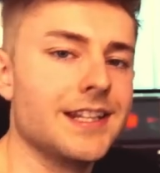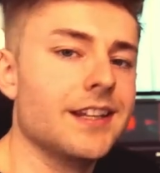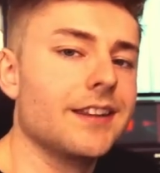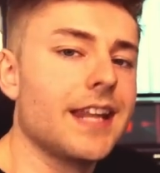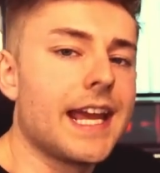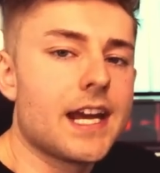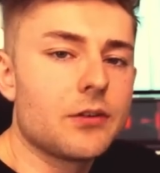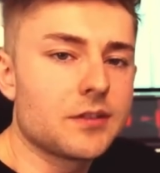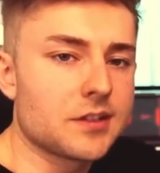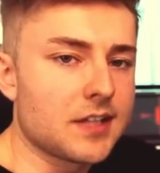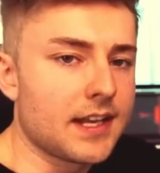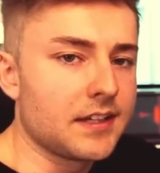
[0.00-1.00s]
In the layout,
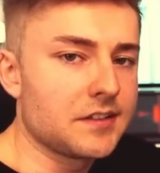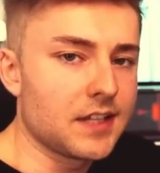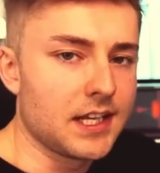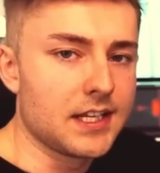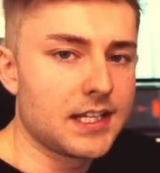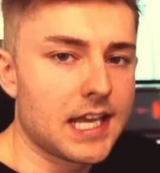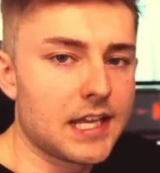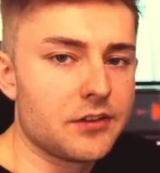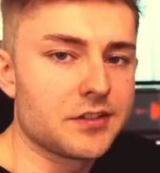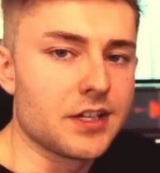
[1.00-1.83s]
settings, indicators,